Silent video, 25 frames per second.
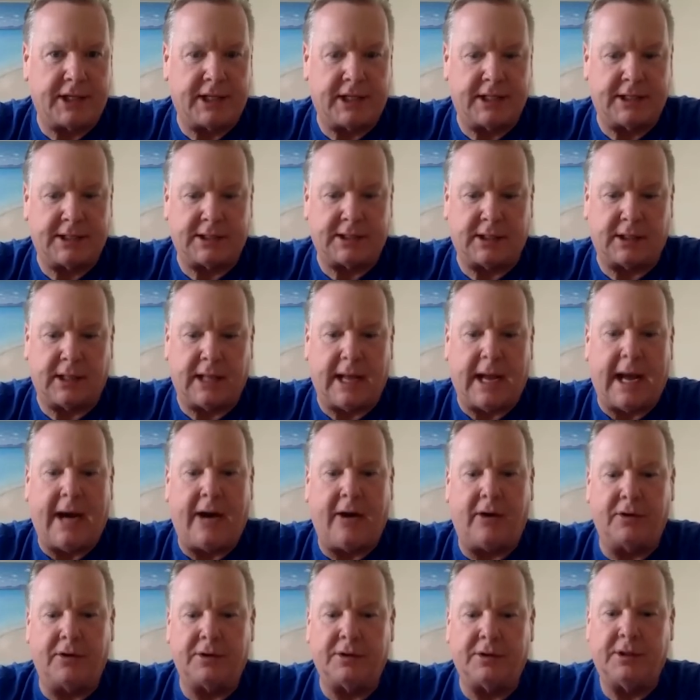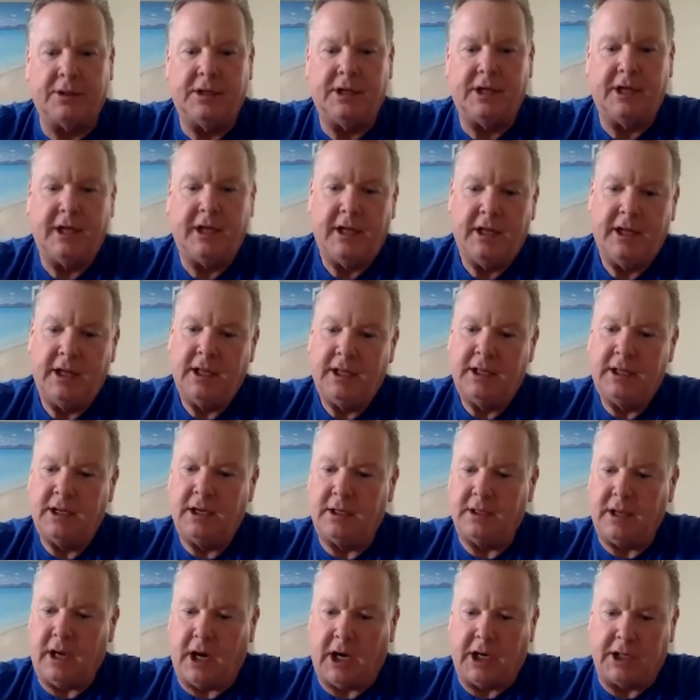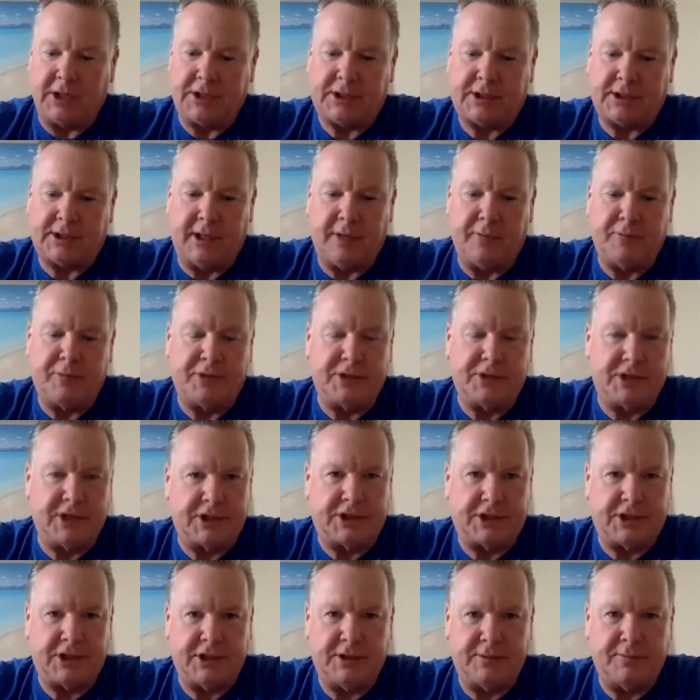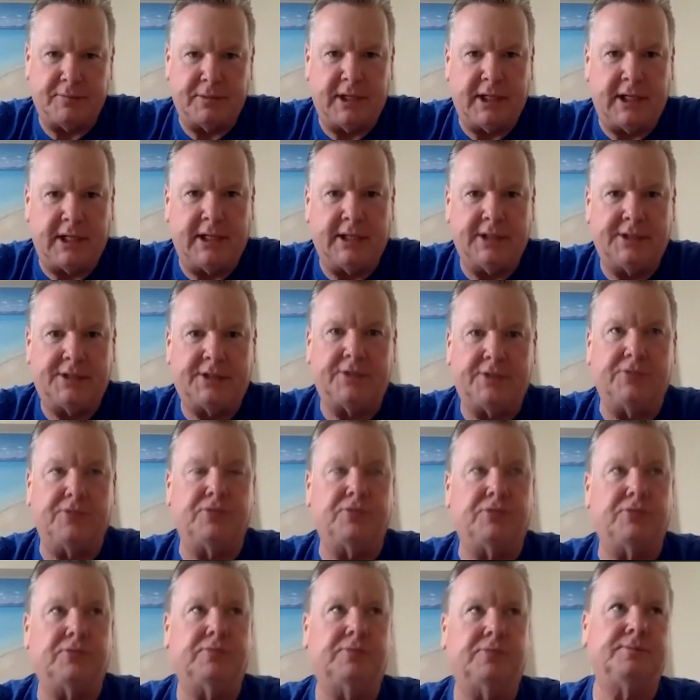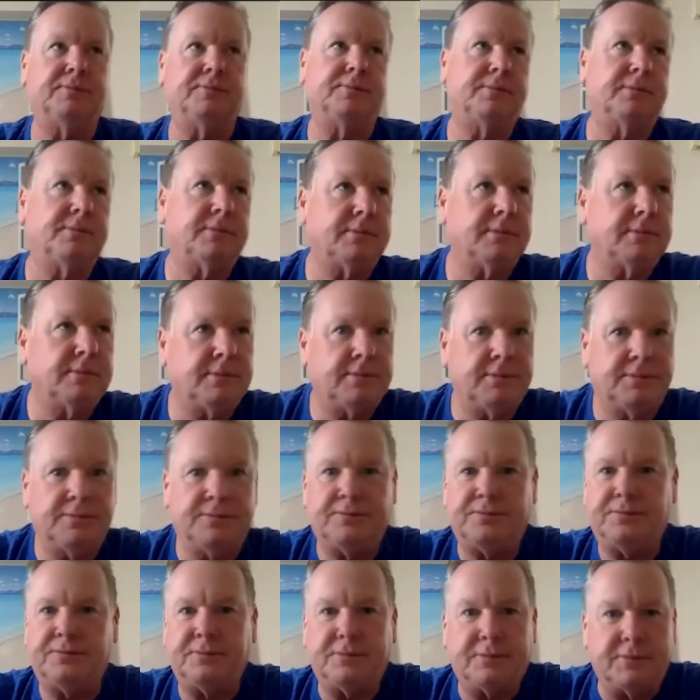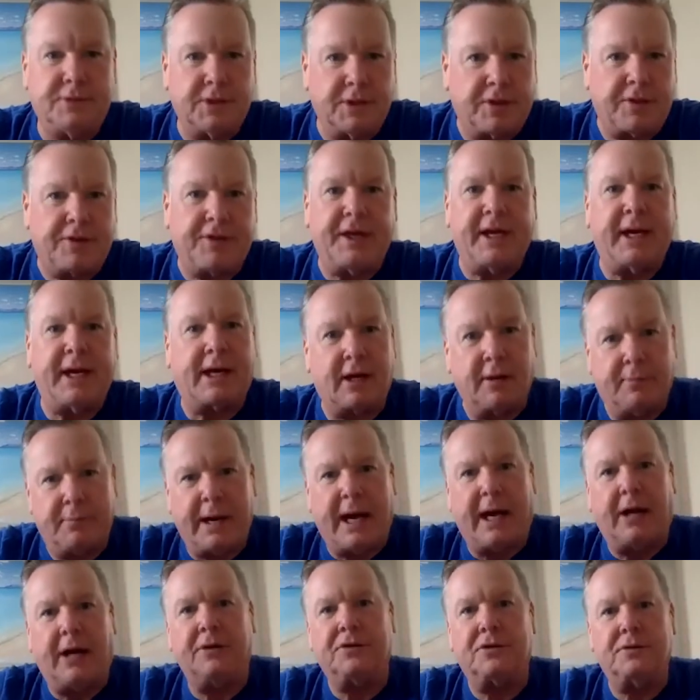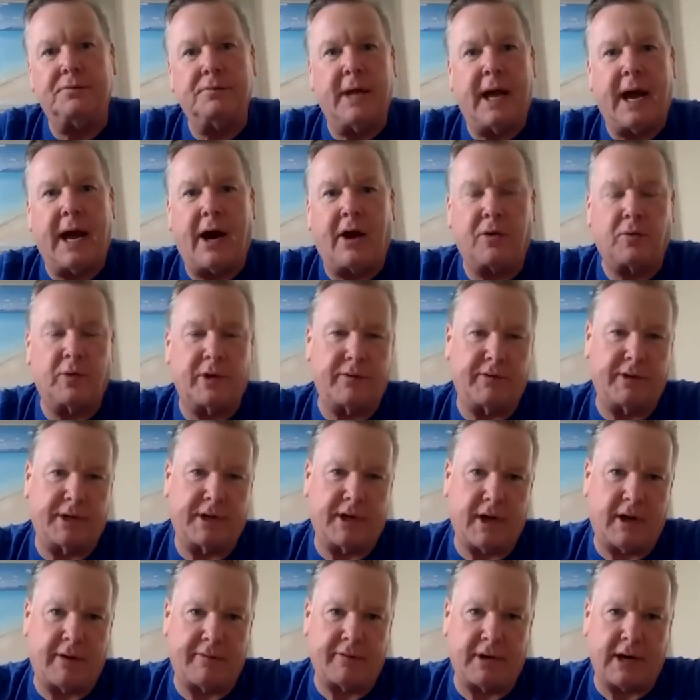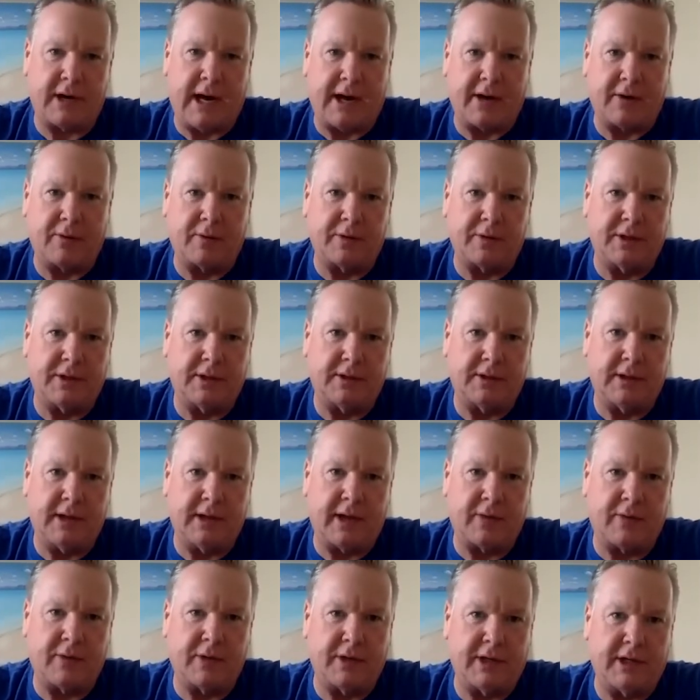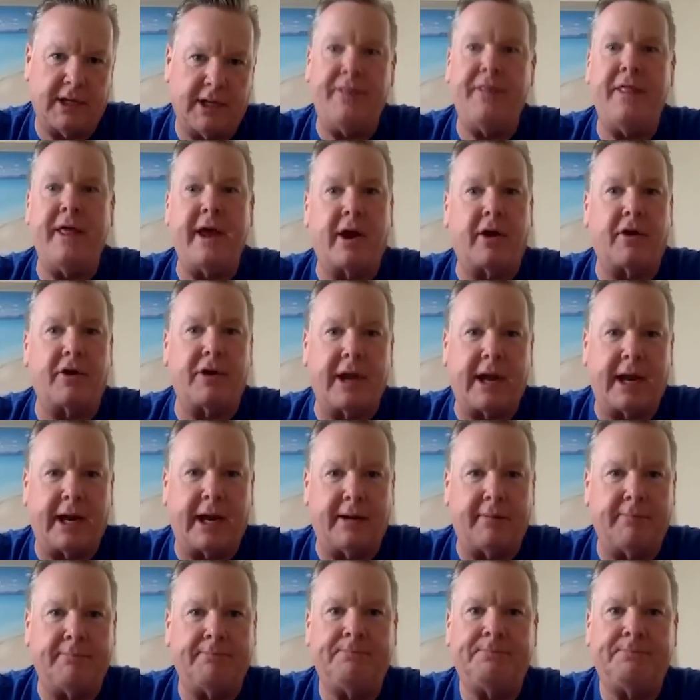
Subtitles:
It's allowed us and positioned me to think about, how do we recover? How do we, in their name,